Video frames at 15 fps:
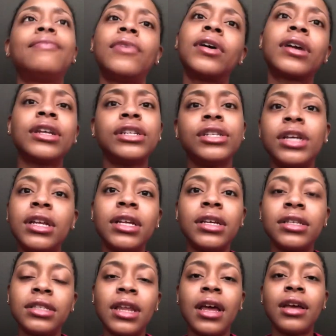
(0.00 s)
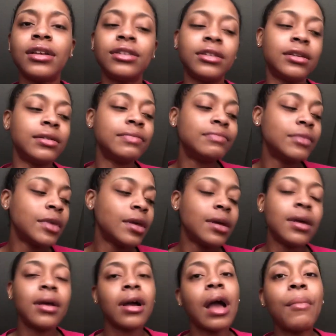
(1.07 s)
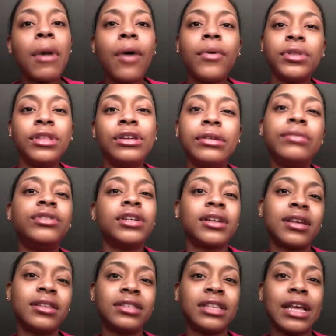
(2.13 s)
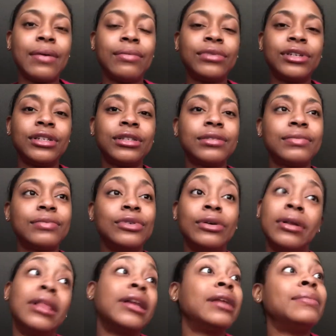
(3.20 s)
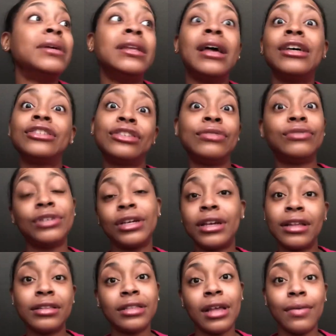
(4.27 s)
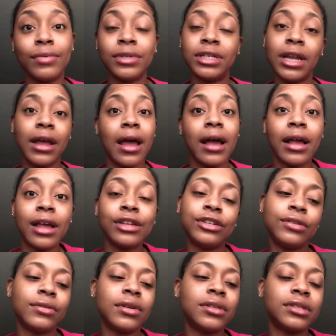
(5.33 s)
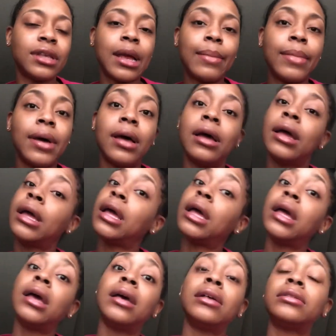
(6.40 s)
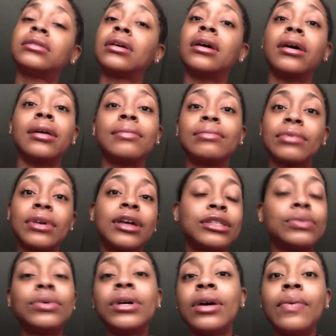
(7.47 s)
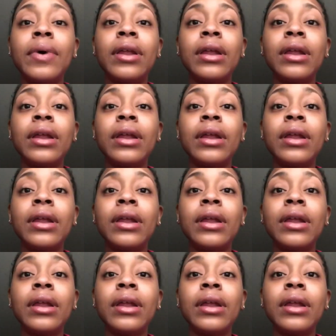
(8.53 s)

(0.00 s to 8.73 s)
fucking genius day to come out with the new chicken sandwiches, or let it be National Chicken Sandwich Day, I guess you can say. But it's good because we're